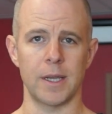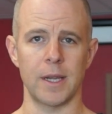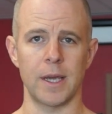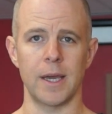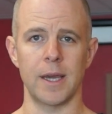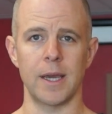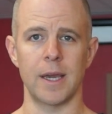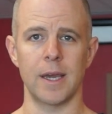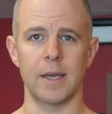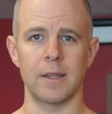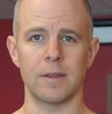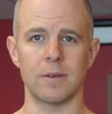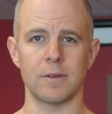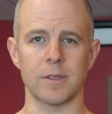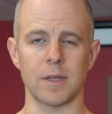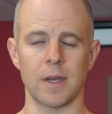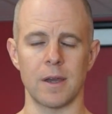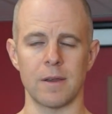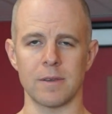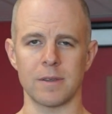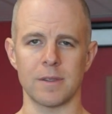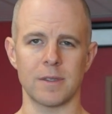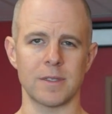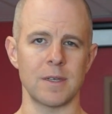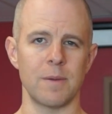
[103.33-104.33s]

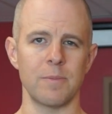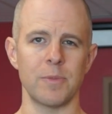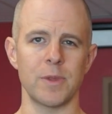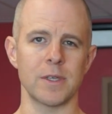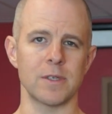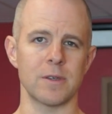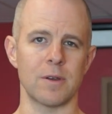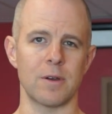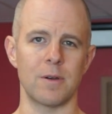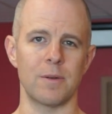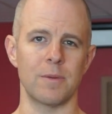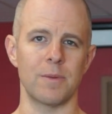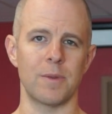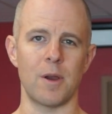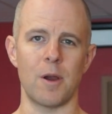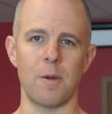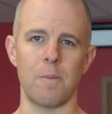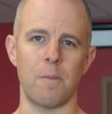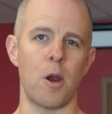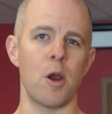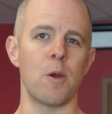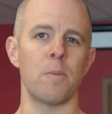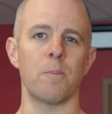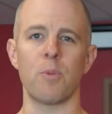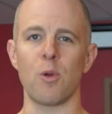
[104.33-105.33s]
There's some things that
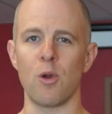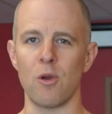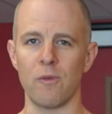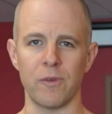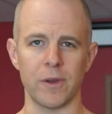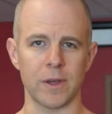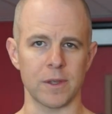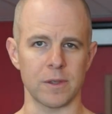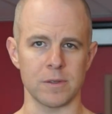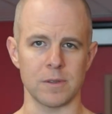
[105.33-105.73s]
aren't perfect.